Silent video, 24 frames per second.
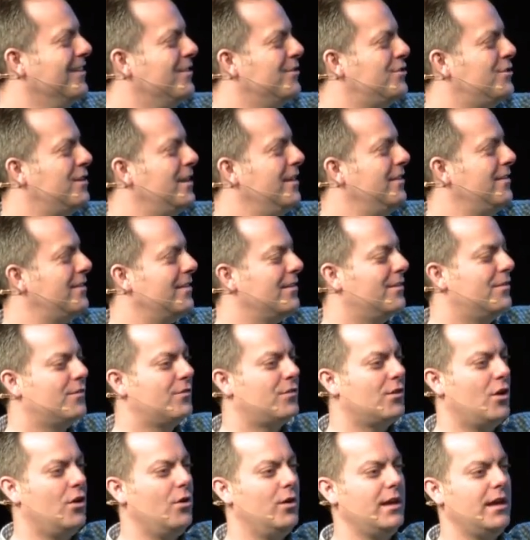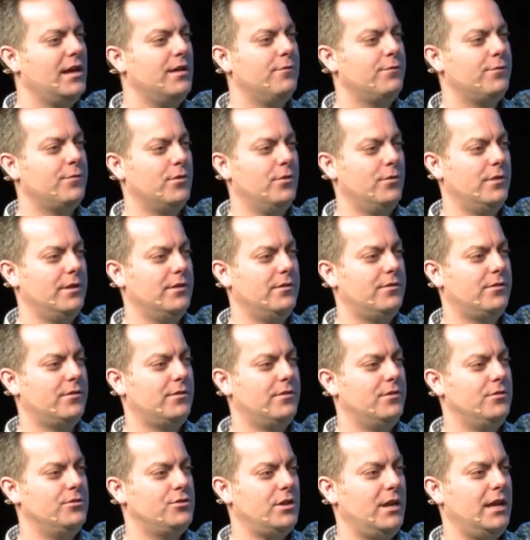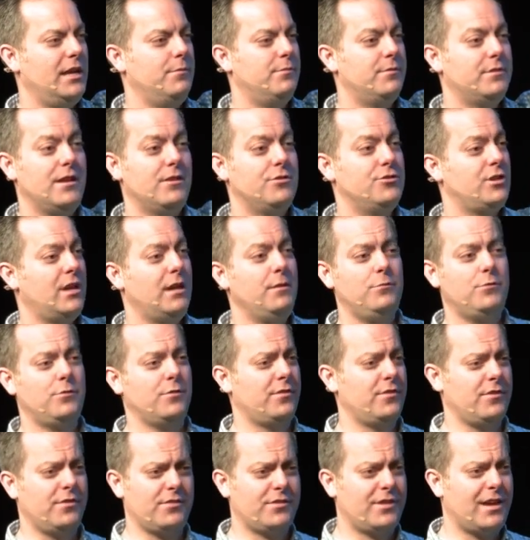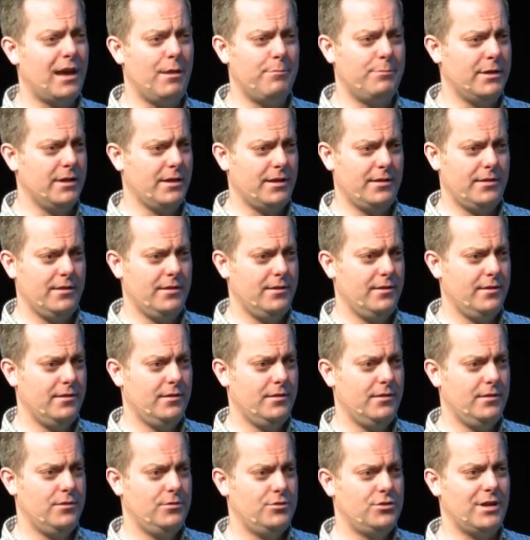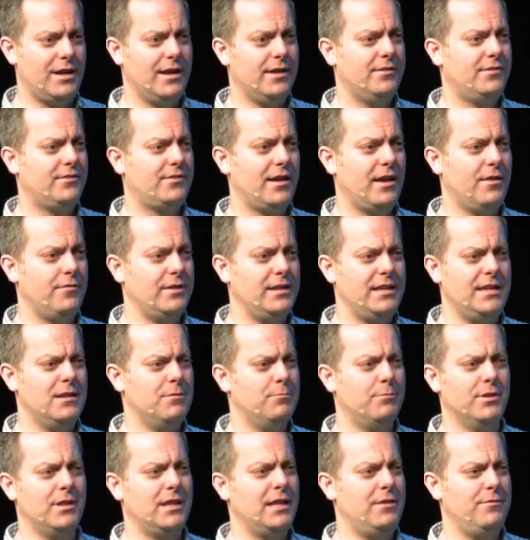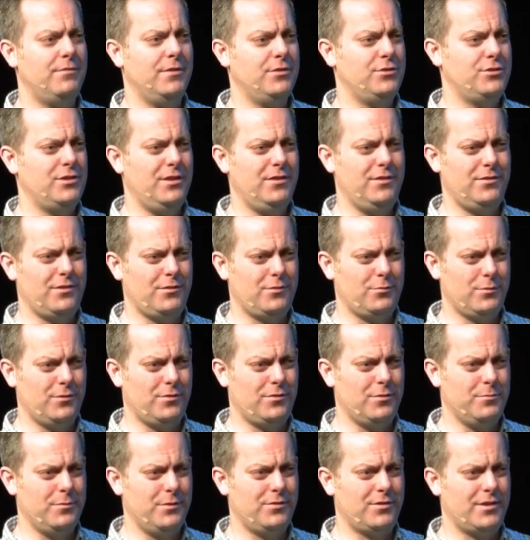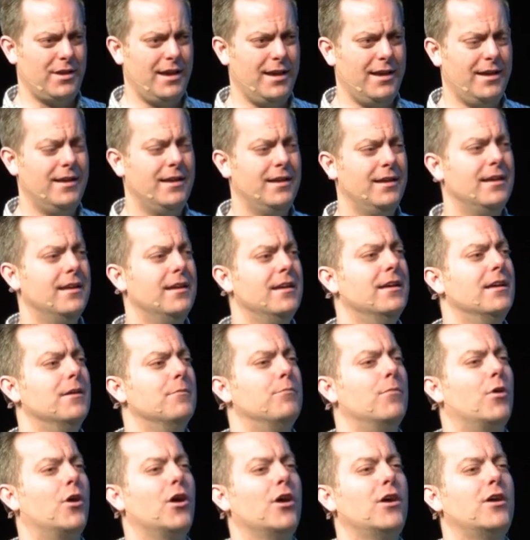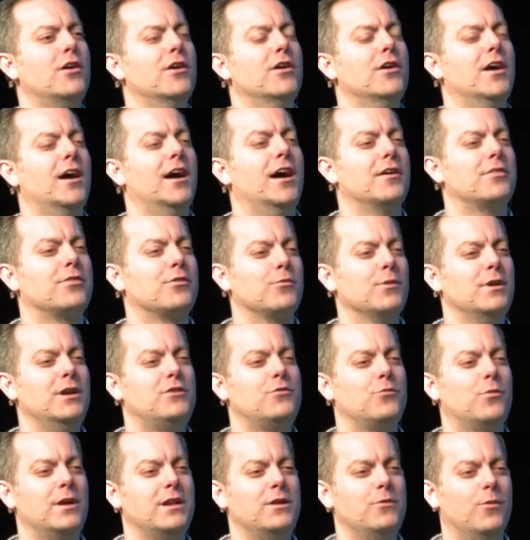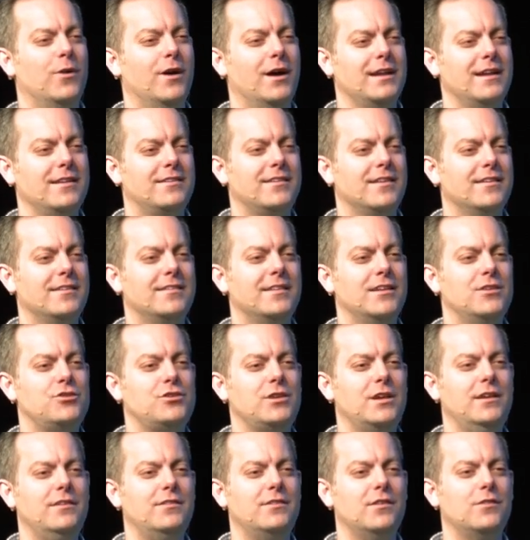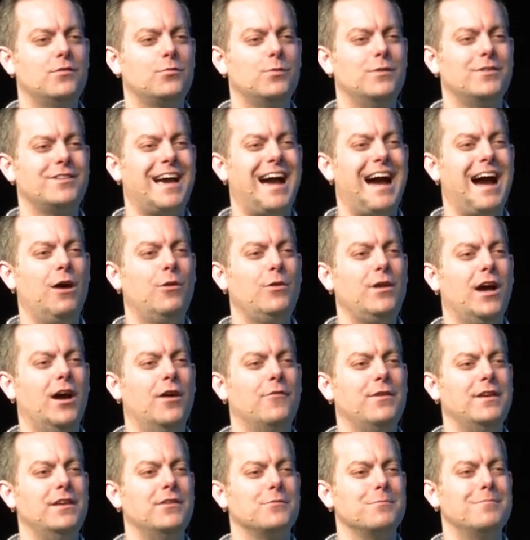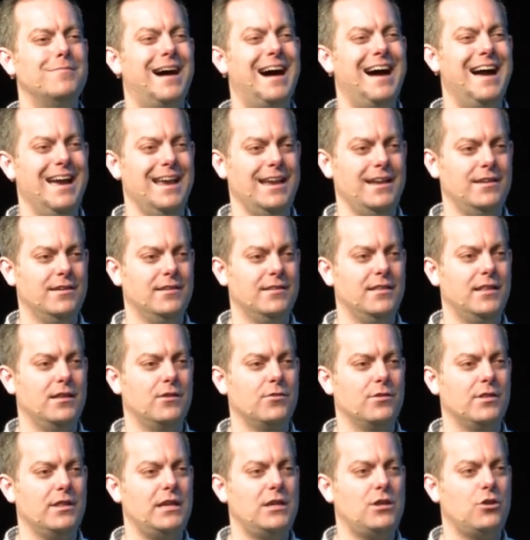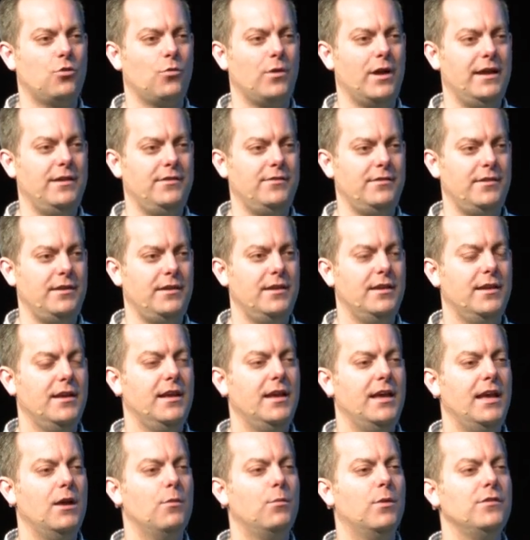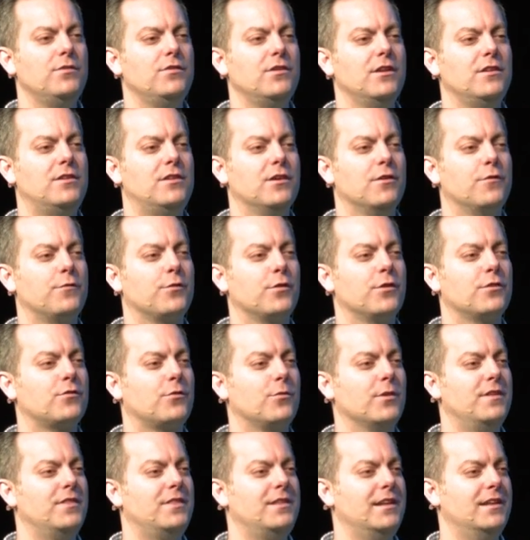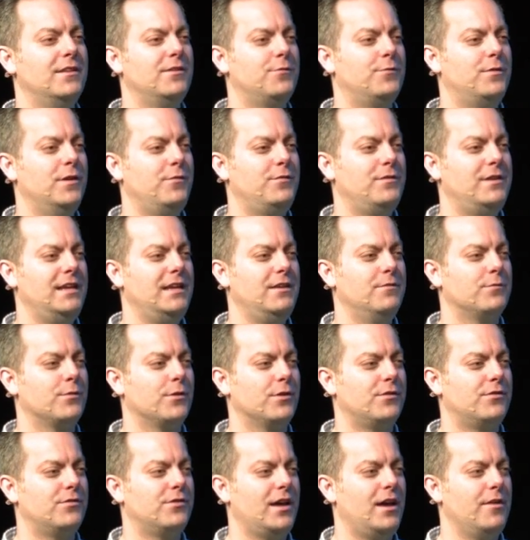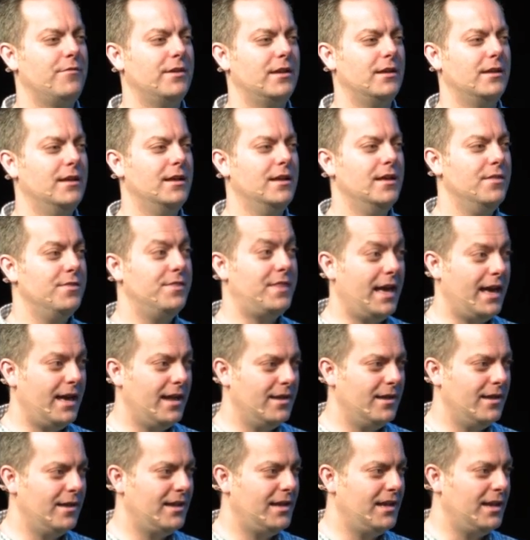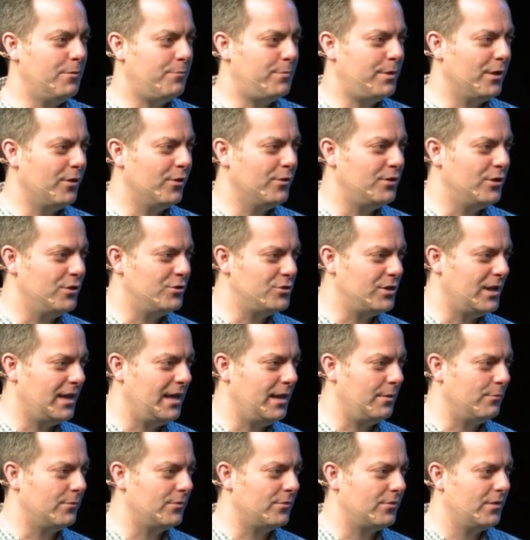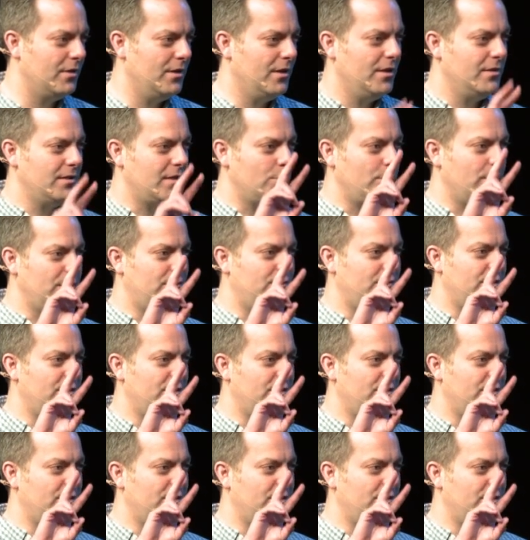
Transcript: Jesus so influenced James. Now, James was a skeptic. John 7, he didn't believe that Jesus was the Messiah. Mark 3:21, it says that Jesus was out of his mind, literally crazy. It wasn't until 1 Corinthians 15, verse 7, then he appeared to James, that we